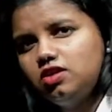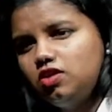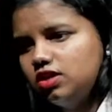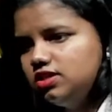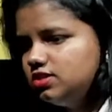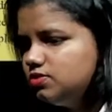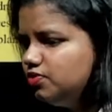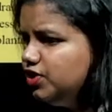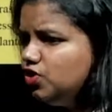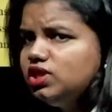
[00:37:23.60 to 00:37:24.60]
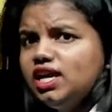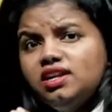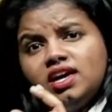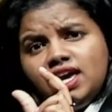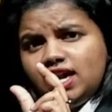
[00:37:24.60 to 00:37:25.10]
organism? So we know that
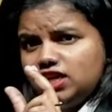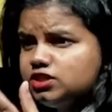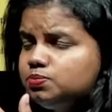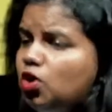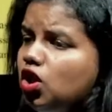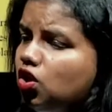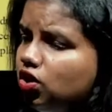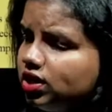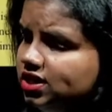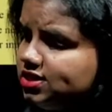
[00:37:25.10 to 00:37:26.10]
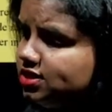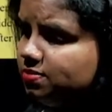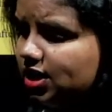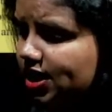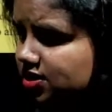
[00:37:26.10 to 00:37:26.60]
in small organism
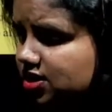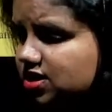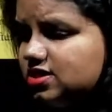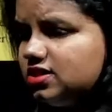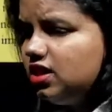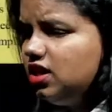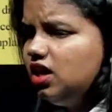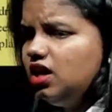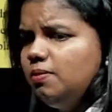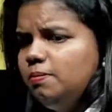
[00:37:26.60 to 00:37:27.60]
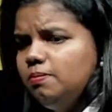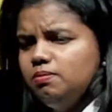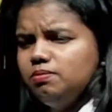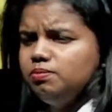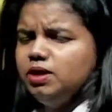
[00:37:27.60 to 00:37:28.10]
like this,
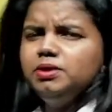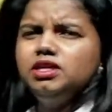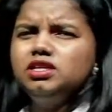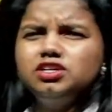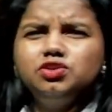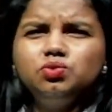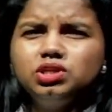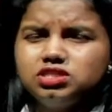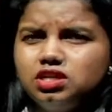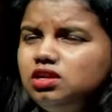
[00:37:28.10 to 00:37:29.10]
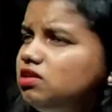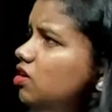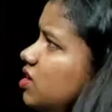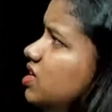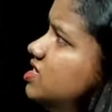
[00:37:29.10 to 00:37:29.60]
maybe the unicellular
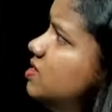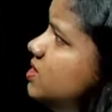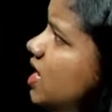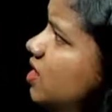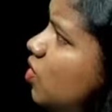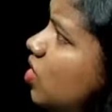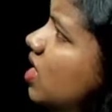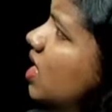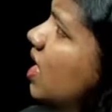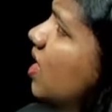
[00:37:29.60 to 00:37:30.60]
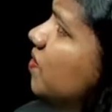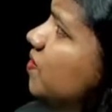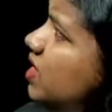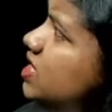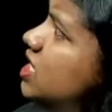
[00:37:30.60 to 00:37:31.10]
organisms and all,
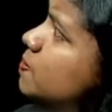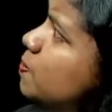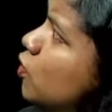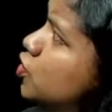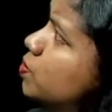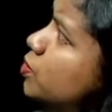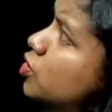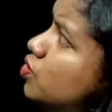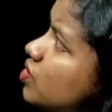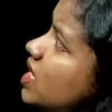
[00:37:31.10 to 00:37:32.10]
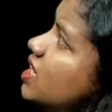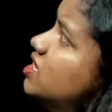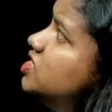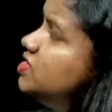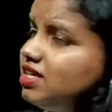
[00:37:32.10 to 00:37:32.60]
it is possible to
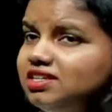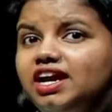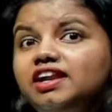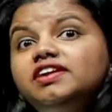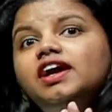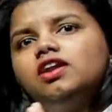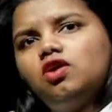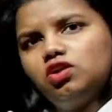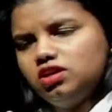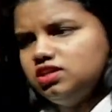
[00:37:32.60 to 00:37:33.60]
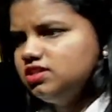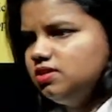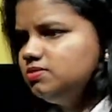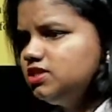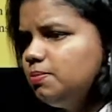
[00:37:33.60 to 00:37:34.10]
reconstruct the entire organism.
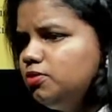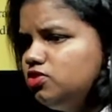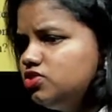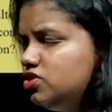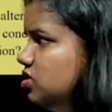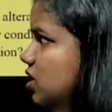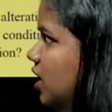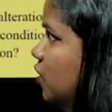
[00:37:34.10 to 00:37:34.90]
Suppose an